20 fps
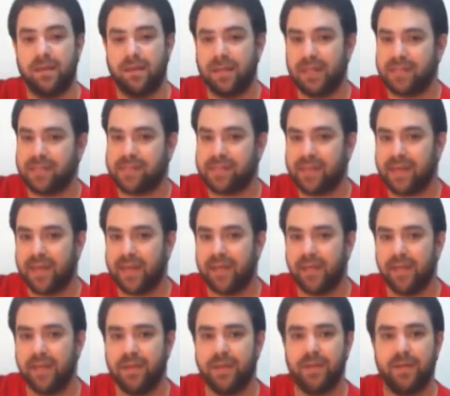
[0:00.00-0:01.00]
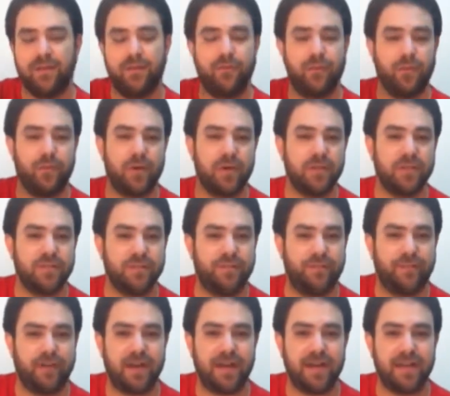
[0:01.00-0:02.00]
Let's say we want to
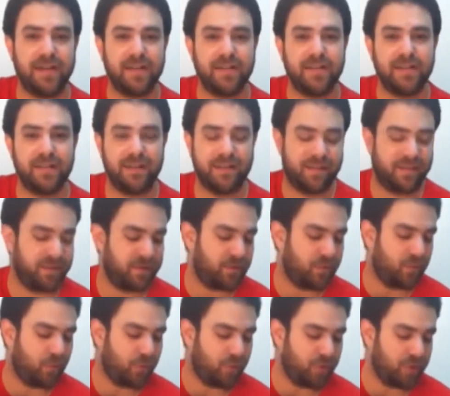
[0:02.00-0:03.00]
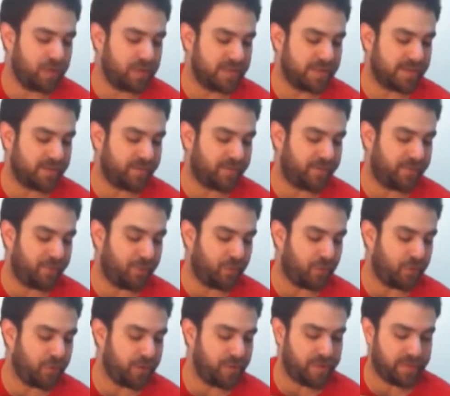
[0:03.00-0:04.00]
find the chords
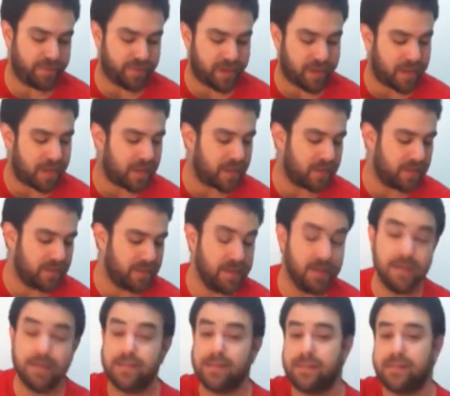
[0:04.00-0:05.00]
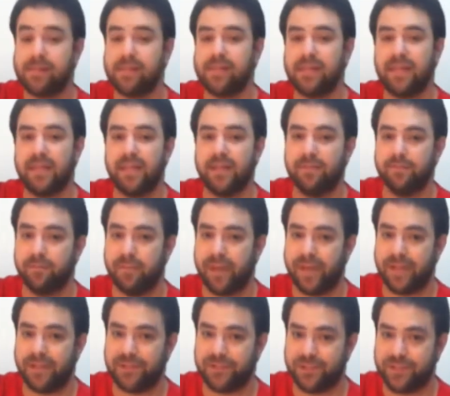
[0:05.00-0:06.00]
for the C
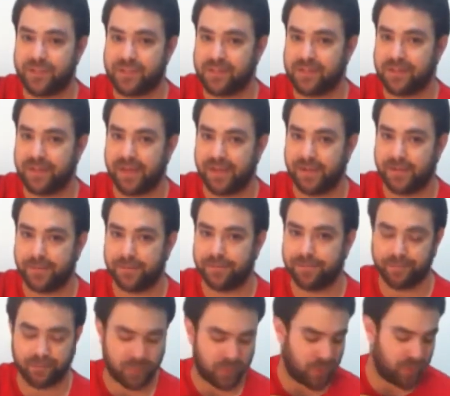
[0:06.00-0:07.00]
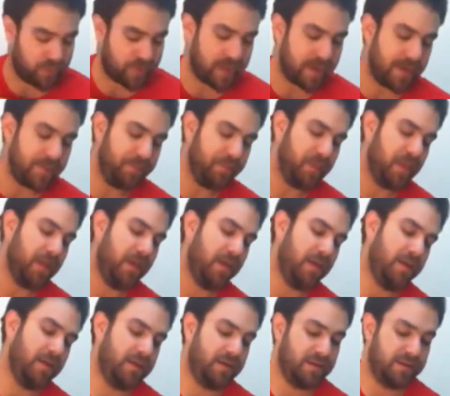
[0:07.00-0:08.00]
major scale. Okay,
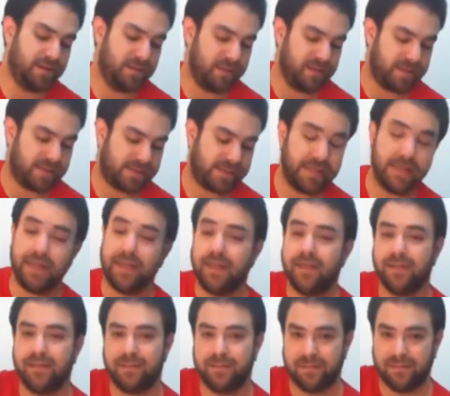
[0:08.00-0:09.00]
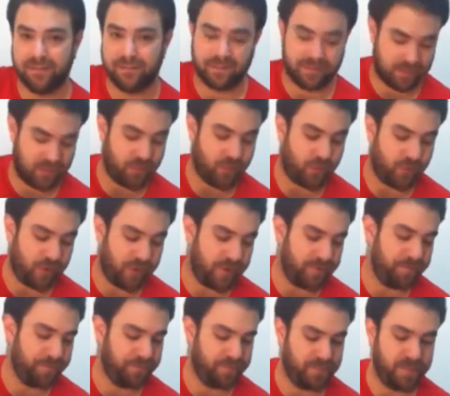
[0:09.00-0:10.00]
the C
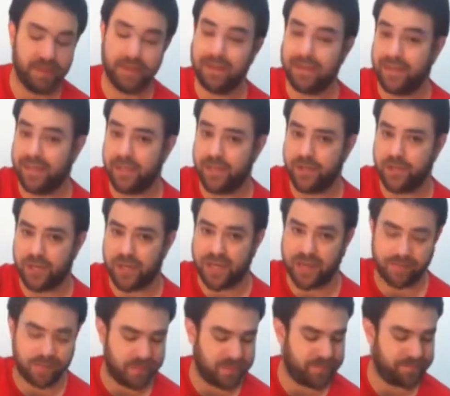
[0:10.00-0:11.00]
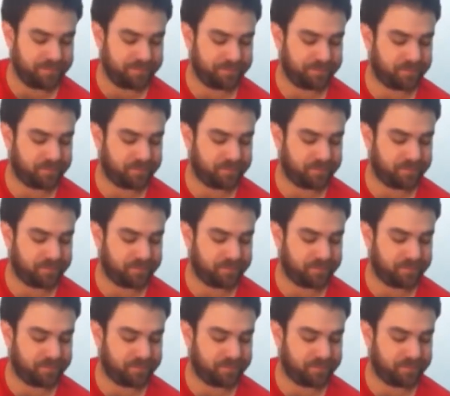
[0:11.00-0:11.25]
chord, E-shaped,